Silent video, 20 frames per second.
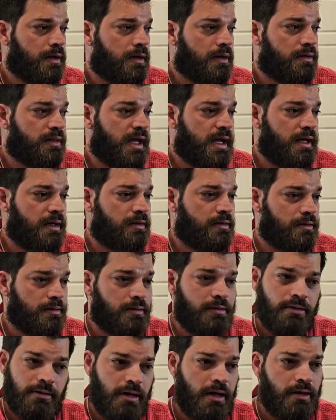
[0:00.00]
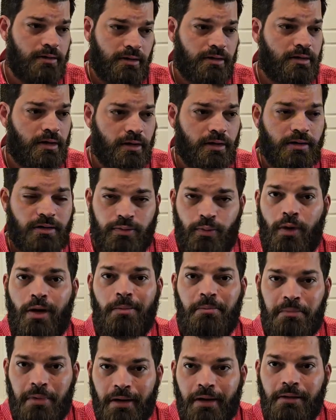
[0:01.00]
that, I'll just call it
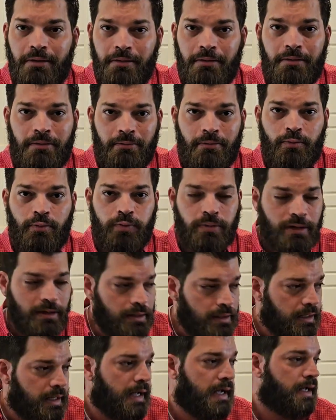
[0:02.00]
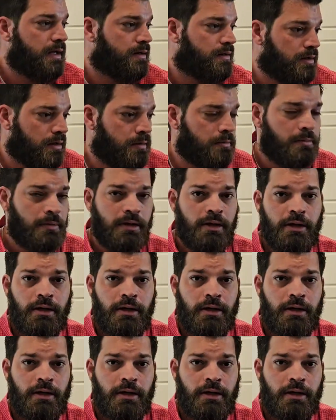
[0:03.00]
swamp butt, really adds up